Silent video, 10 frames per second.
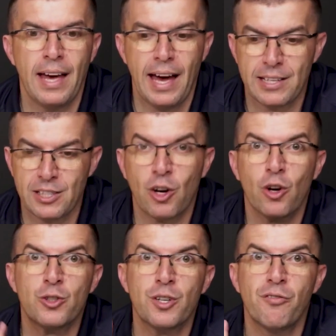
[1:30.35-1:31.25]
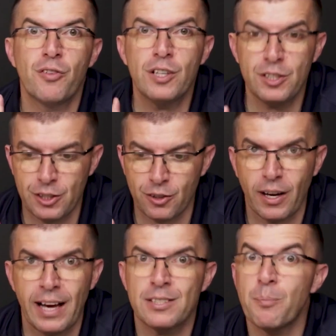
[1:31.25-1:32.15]
has a controversial,
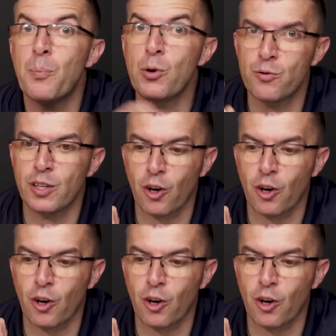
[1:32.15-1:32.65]
has approved a